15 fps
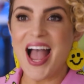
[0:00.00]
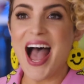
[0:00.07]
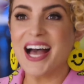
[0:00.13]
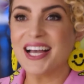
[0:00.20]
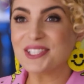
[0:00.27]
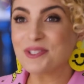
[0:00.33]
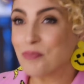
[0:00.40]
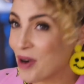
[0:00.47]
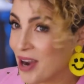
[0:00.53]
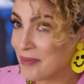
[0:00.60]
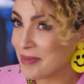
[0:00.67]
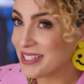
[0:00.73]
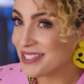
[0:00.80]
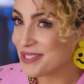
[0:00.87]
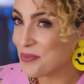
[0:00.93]
As
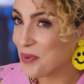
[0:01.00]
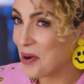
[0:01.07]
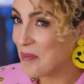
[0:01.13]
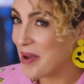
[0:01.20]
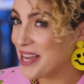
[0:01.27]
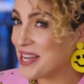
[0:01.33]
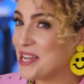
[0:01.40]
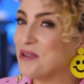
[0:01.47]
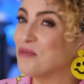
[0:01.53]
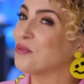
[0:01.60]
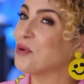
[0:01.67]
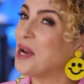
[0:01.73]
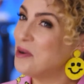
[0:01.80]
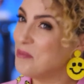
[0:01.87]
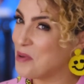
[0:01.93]
promised, we're making
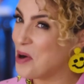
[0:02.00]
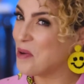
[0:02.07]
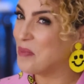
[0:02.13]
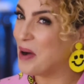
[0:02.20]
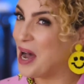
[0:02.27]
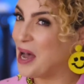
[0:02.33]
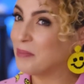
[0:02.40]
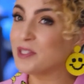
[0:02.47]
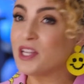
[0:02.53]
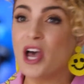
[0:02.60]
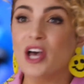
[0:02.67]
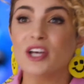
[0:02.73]
rainbow pops.